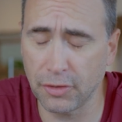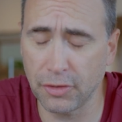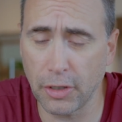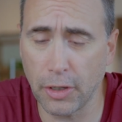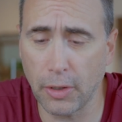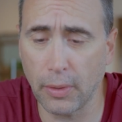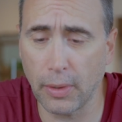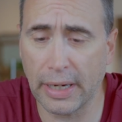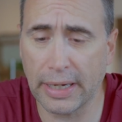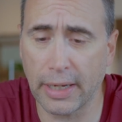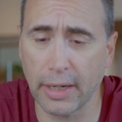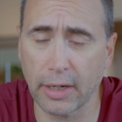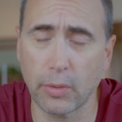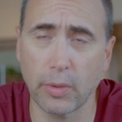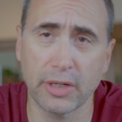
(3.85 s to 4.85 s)
So, I
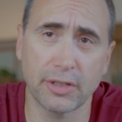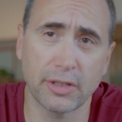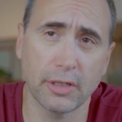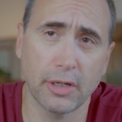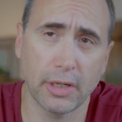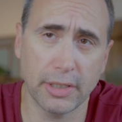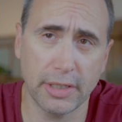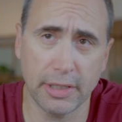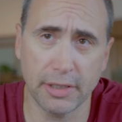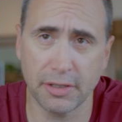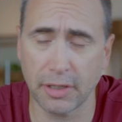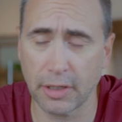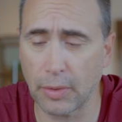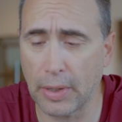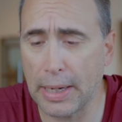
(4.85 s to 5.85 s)
got a question on the
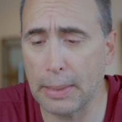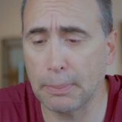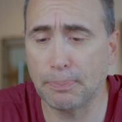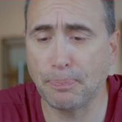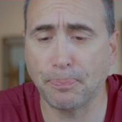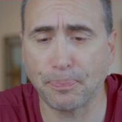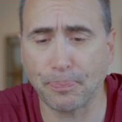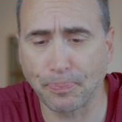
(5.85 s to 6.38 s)
Instagram.